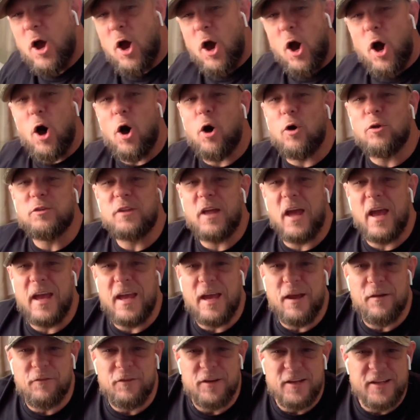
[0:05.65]
All day,
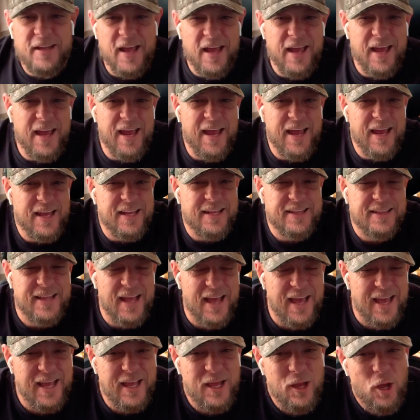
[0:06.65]
every day, and
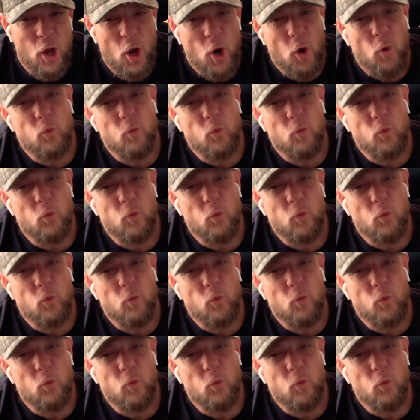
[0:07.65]
day.